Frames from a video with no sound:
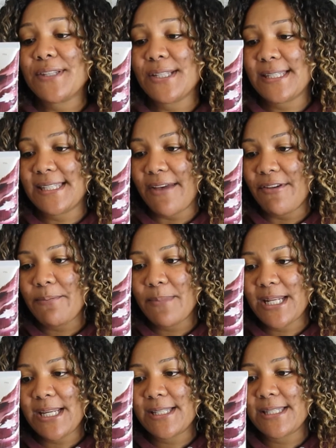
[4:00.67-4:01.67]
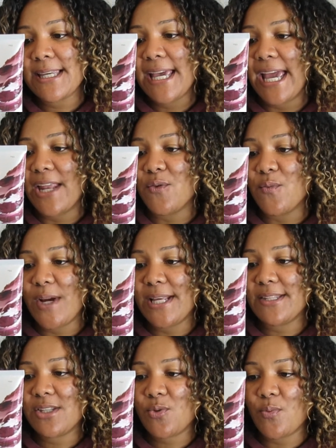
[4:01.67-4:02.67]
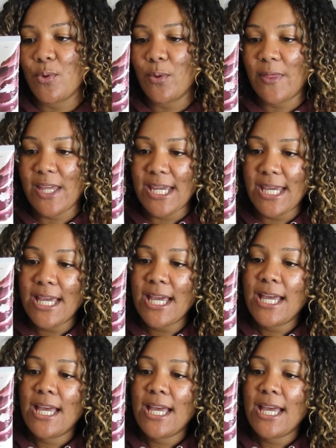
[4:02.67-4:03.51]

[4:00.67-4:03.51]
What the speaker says: to 7 minutes and rinse thoroughly.